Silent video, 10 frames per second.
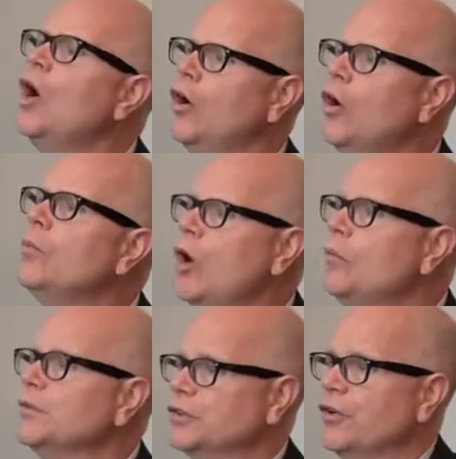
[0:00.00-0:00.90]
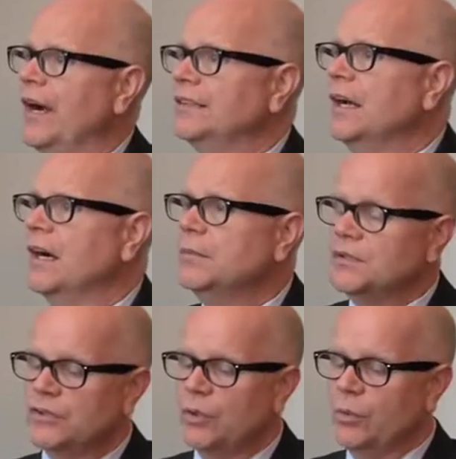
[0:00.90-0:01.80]
Almost correct.
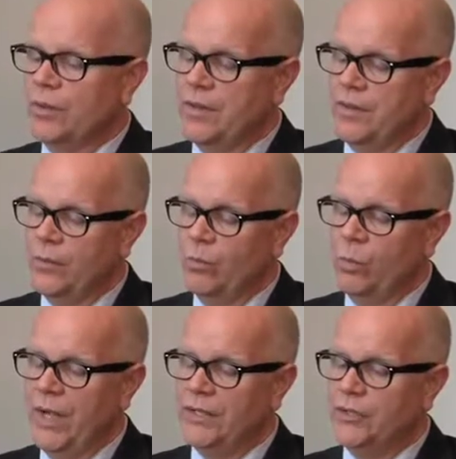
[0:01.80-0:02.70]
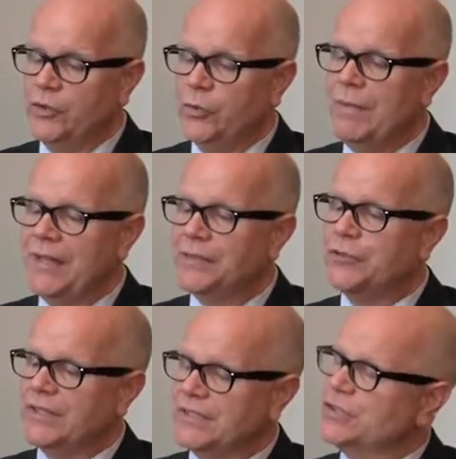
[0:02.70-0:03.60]
So when you make the
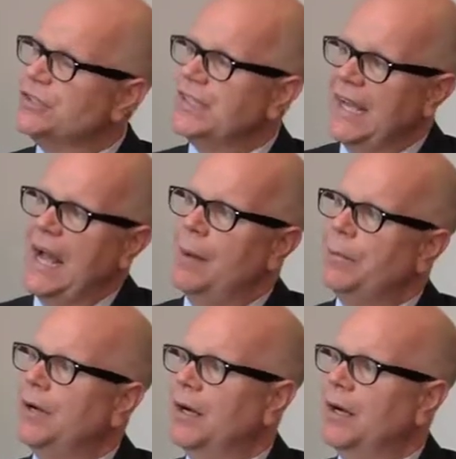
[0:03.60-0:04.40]
transition to GAAP,